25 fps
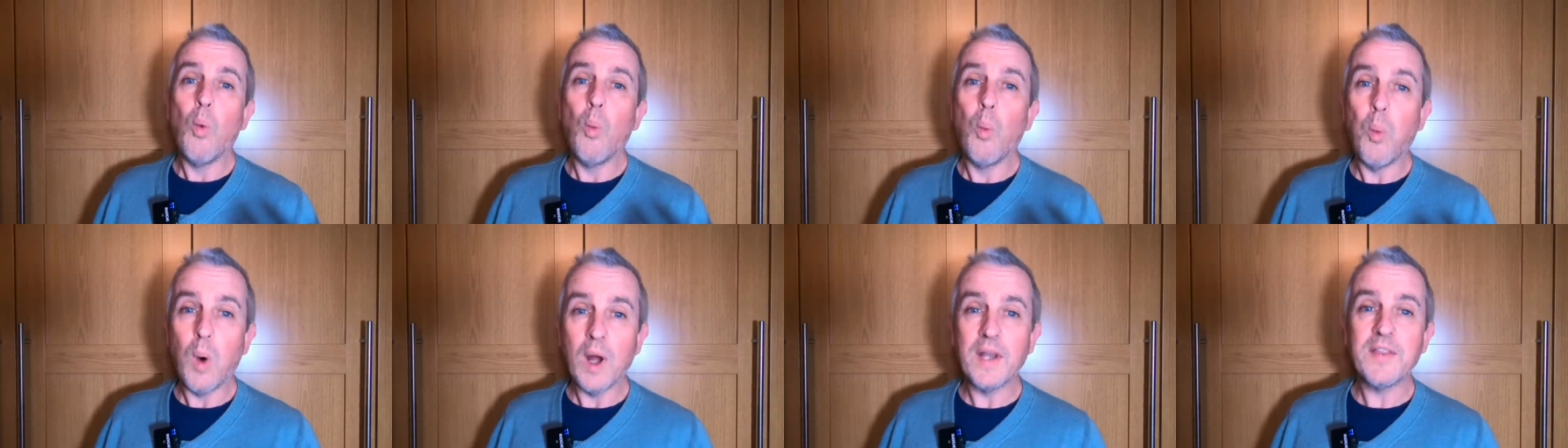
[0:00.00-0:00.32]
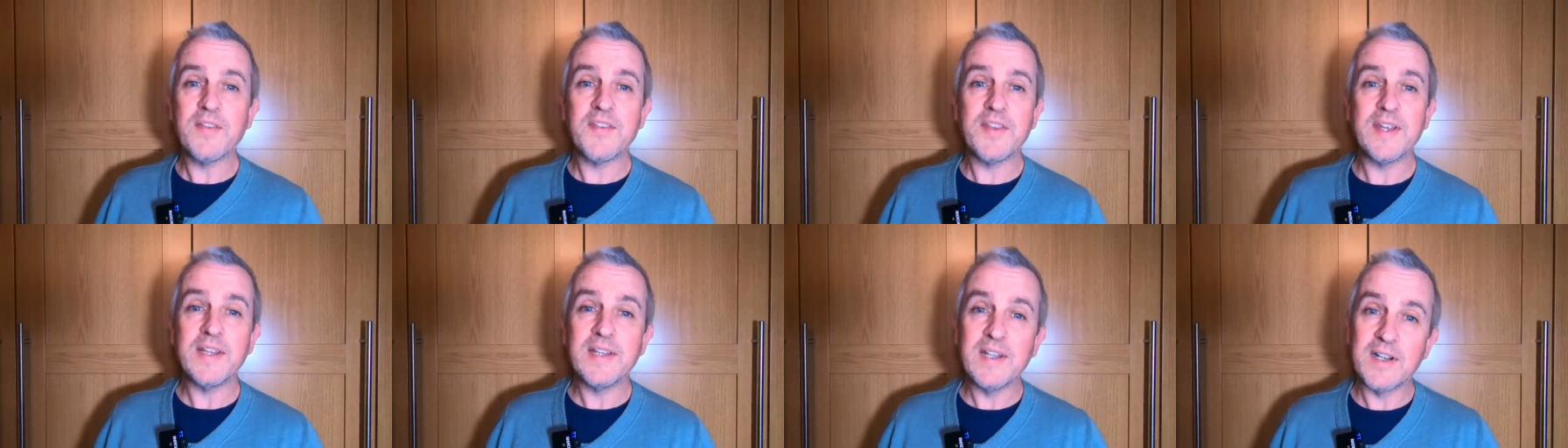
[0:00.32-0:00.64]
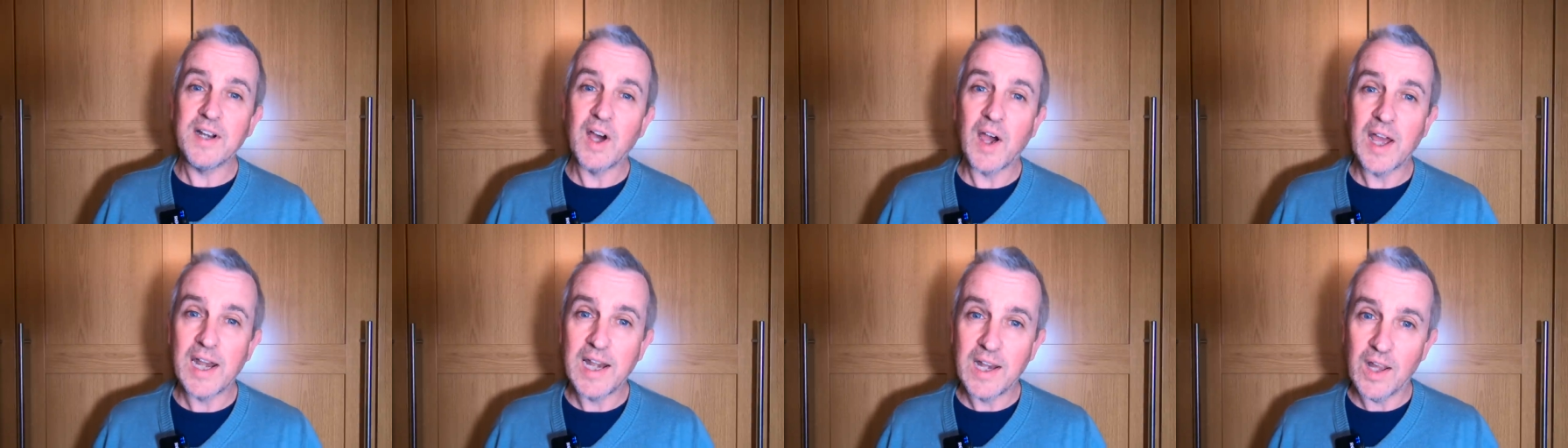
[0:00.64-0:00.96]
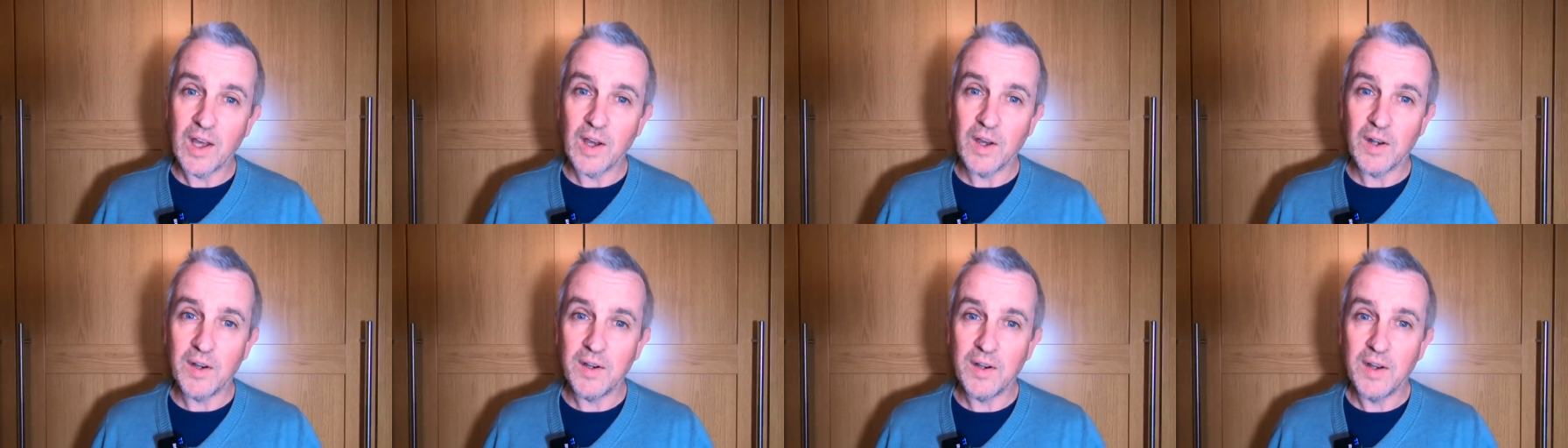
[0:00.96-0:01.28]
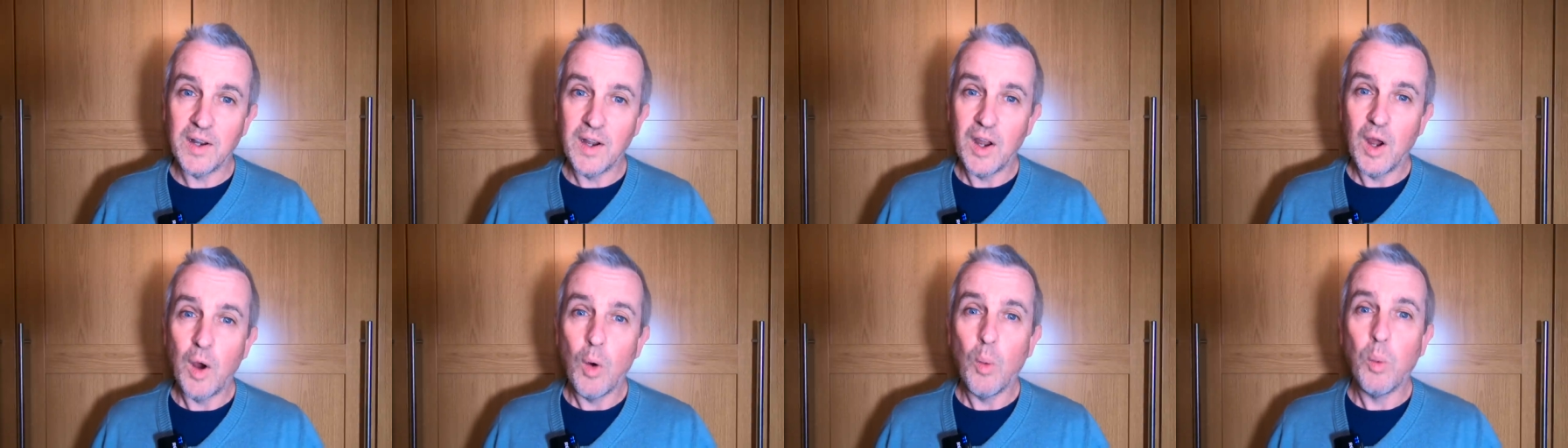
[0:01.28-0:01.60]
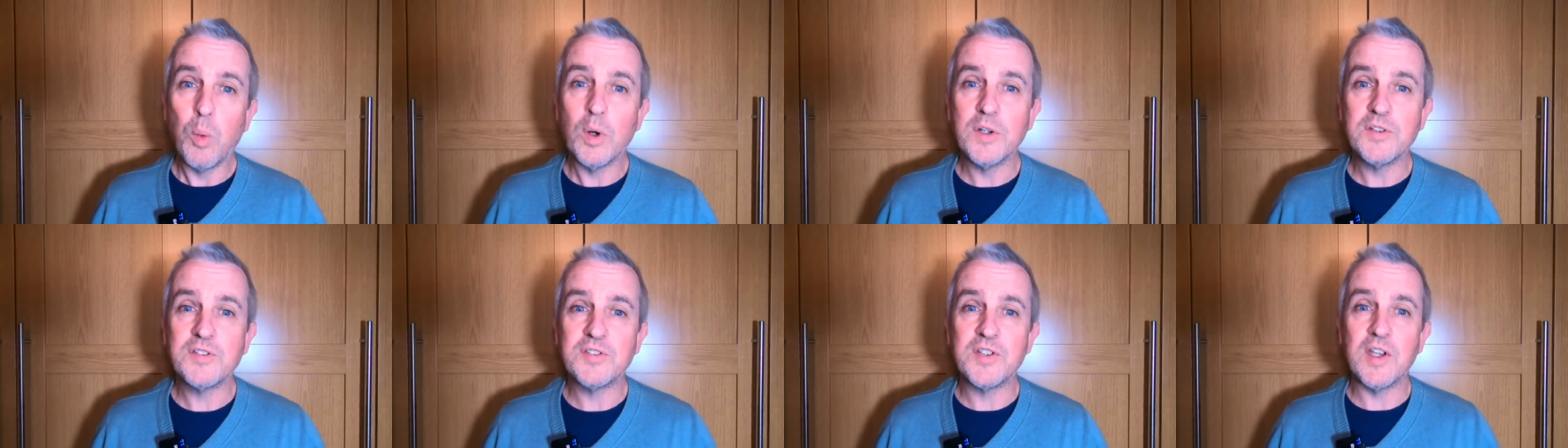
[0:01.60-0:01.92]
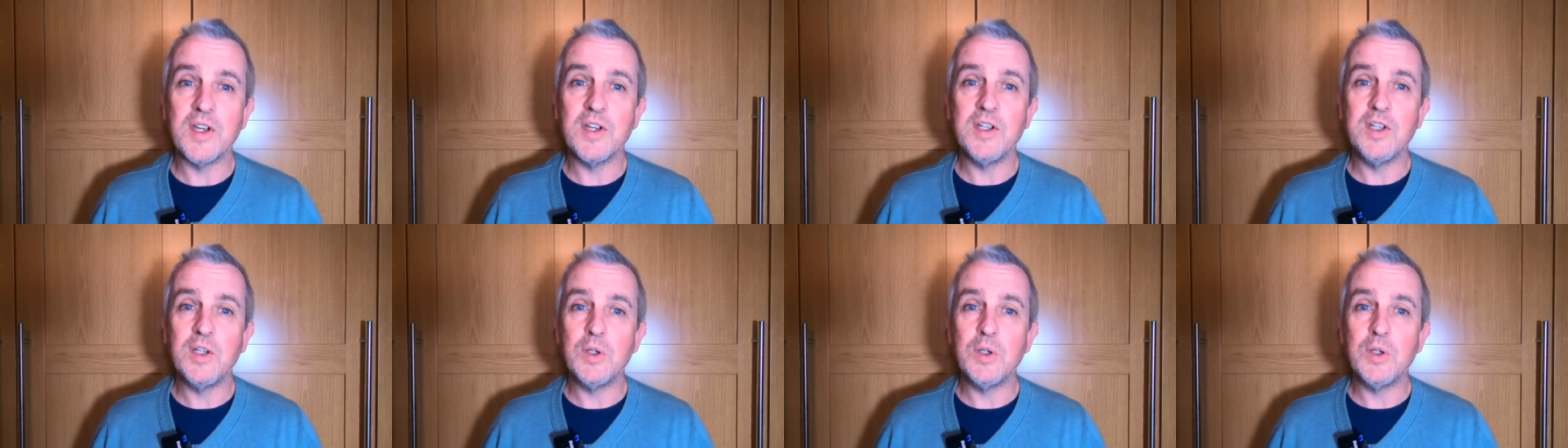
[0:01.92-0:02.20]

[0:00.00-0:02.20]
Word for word: One thing that I learned was that